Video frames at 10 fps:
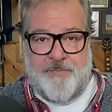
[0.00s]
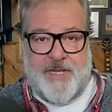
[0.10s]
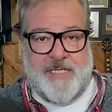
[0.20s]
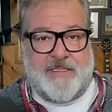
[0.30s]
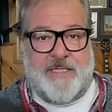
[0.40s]

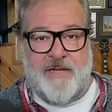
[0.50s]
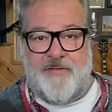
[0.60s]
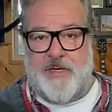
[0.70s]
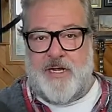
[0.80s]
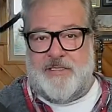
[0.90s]
He's
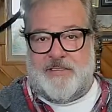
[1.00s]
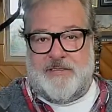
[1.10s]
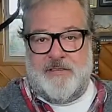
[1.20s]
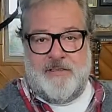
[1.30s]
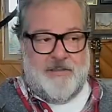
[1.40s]
given
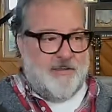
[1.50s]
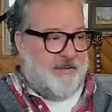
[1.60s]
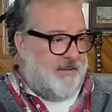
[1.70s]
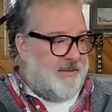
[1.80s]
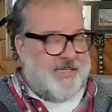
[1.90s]
us
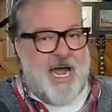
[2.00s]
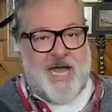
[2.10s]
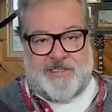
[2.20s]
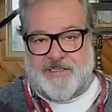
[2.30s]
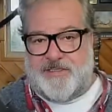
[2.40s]

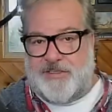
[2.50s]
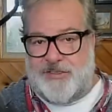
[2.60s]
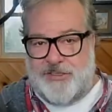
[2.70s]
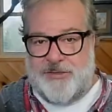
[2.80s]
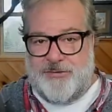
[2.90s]
tasks
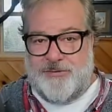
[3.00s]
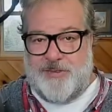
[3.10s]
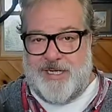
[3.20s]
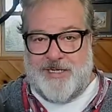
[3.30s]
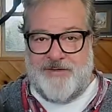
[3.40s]
to
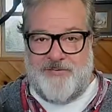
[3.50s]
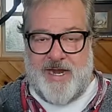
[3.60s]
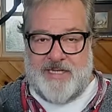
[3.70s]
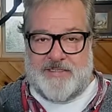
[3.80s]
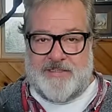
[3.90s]
do in
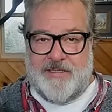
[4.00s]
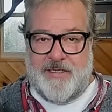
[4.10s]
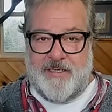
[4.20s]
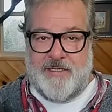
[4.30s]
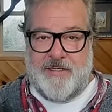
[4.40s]
advance
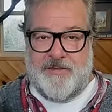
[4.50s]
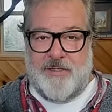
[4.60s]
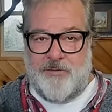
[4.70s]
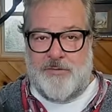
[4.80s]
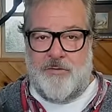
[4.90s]

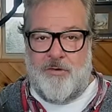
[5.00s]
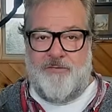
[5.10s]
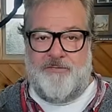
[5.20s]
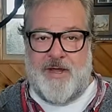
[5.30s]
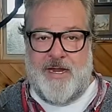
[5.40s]
that will
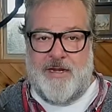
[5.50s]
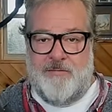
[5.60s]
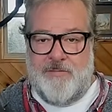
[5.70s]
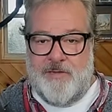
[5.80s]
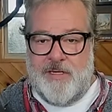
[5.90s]
glorify
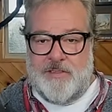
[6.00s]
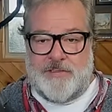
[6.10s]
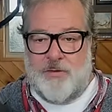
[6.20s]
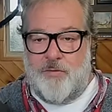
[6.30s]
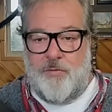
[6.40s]
him.
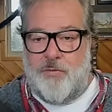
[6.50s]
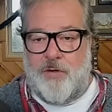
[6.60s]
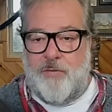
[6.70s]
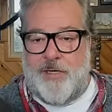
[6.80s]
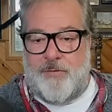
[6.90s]
So
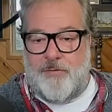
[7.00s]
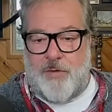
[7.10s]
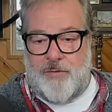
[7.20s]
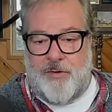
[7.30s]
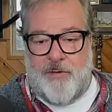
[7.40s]
what are we
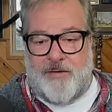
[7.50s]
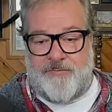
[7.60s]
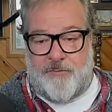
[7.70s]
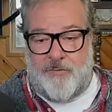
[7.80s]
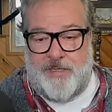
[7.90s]
waiting
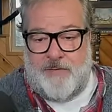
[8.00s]
for?